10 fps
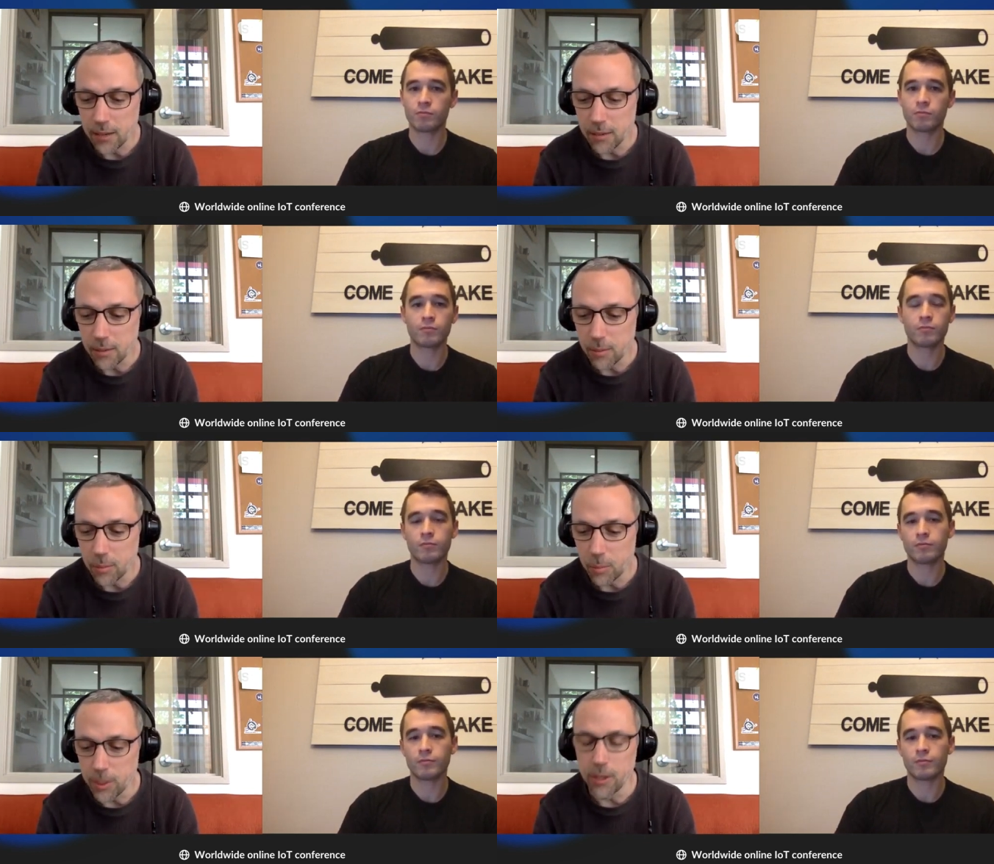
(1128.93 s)
Speaker 1: And
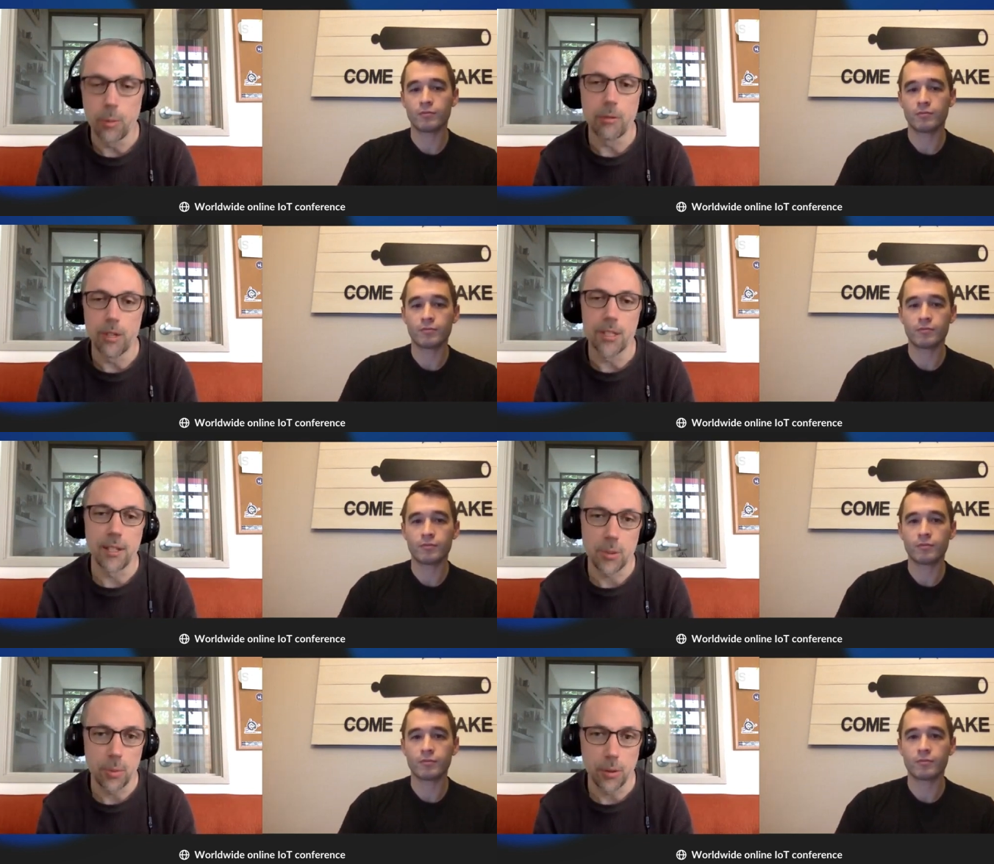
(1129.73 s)
we know what
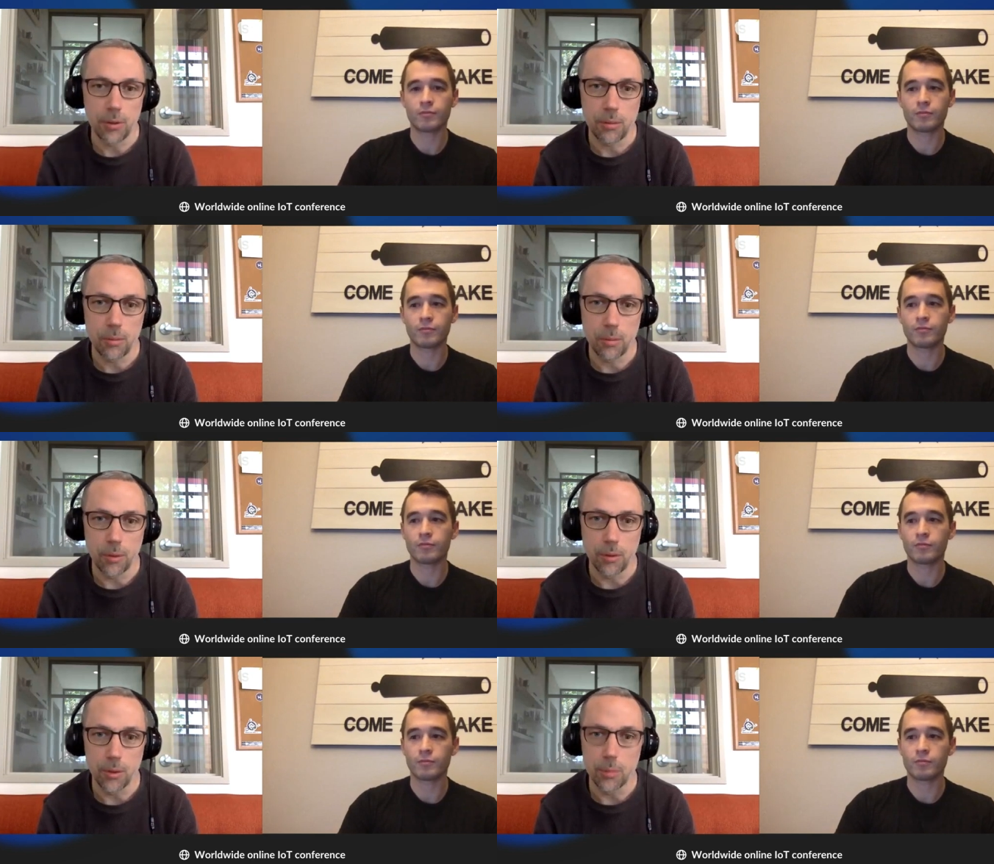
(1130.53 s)
resonates
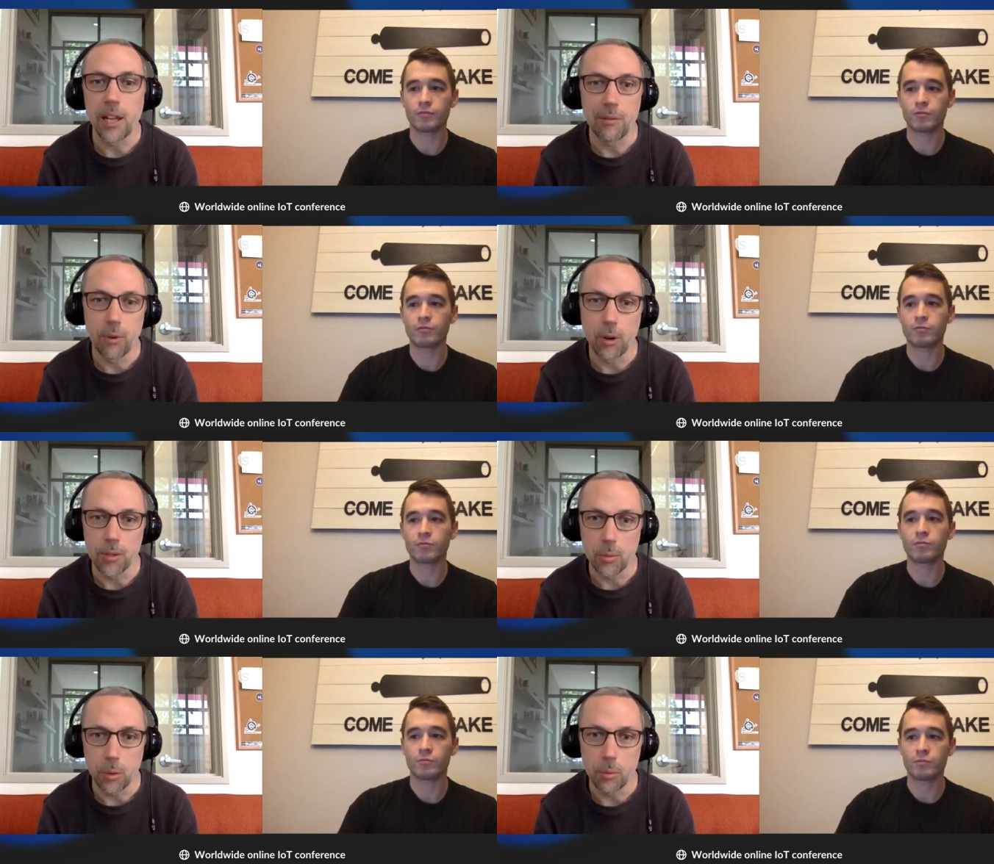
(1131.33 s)
with those
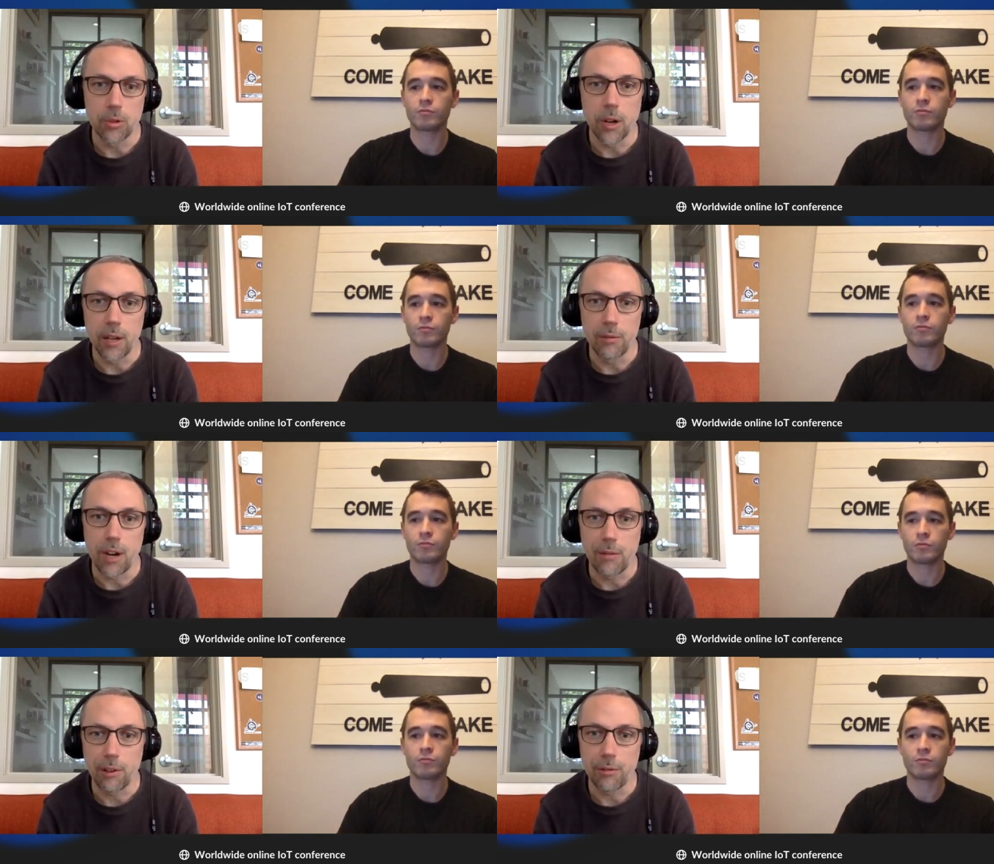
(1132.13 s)
platforms and what will
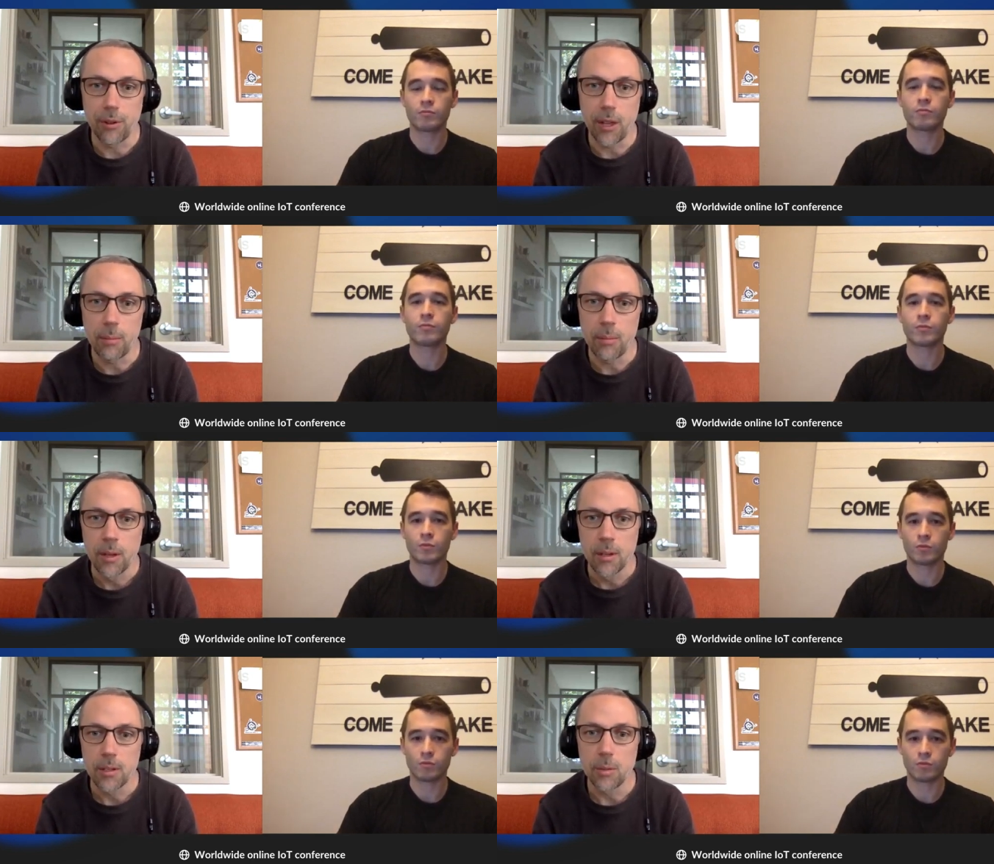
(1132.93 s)
drive traffic for
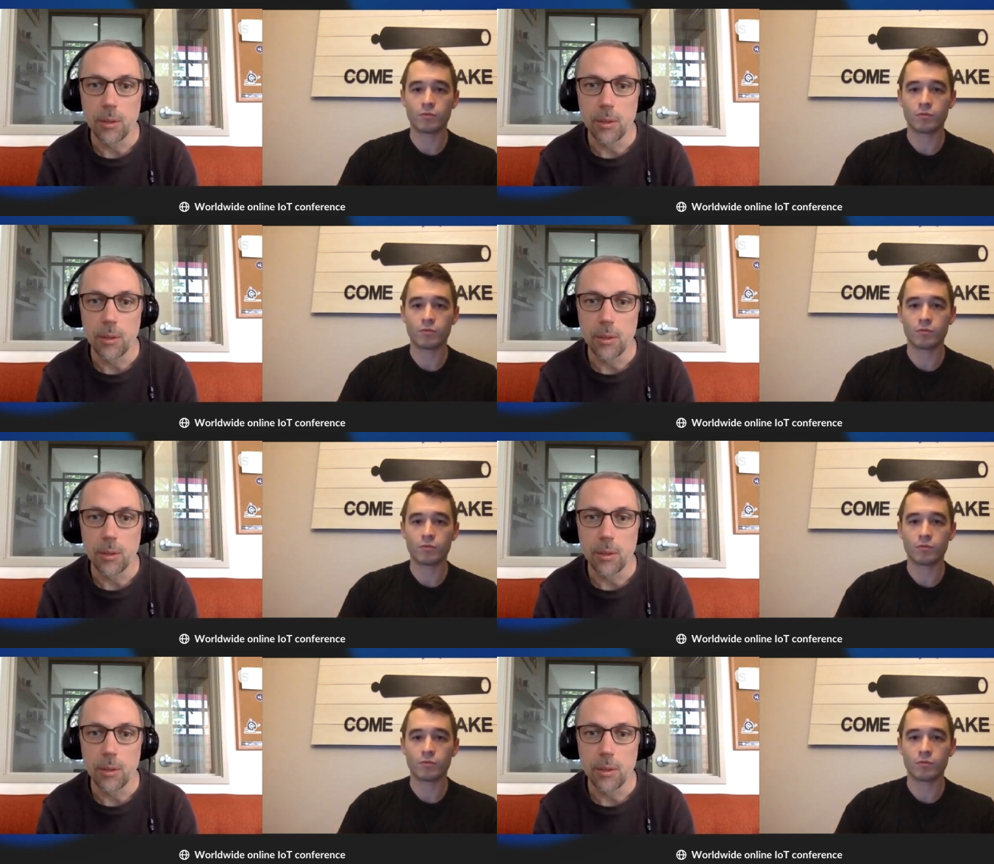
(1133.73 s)
them.